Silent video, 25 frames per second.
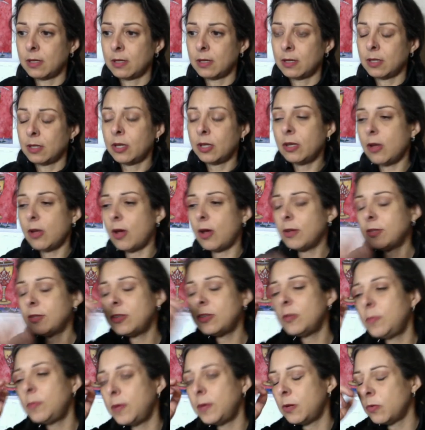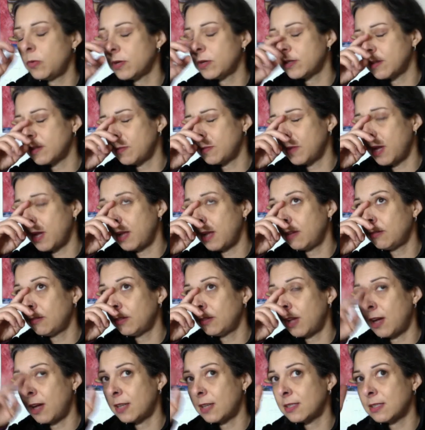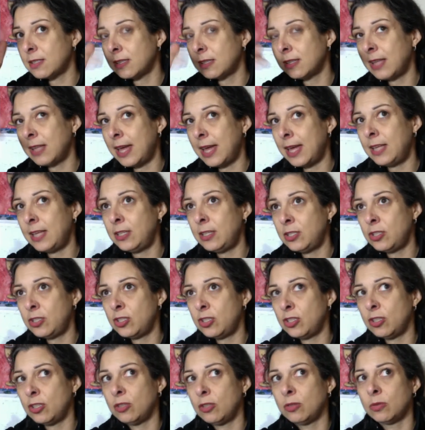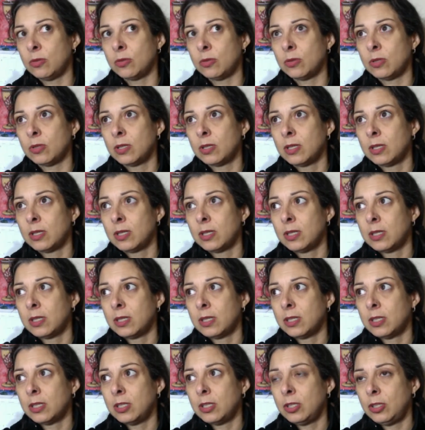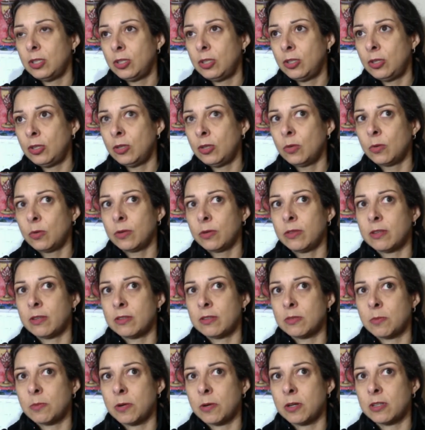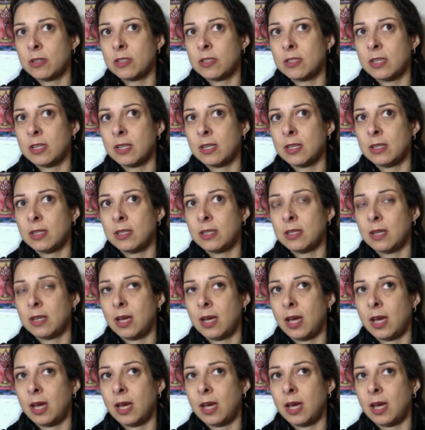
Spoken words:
Could also be where some kind of loss led to you or this person